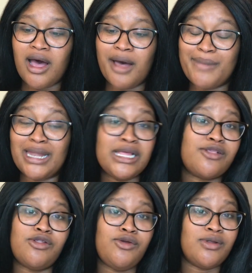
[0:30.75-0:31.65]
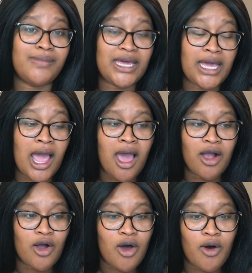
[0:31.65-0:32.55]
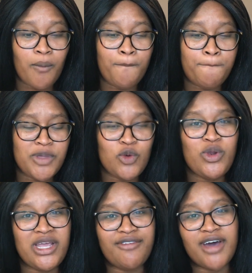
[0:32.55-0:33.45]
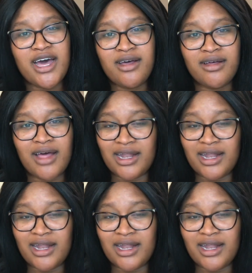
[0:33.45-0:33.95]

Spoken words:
at least new to me, called BeauDiva.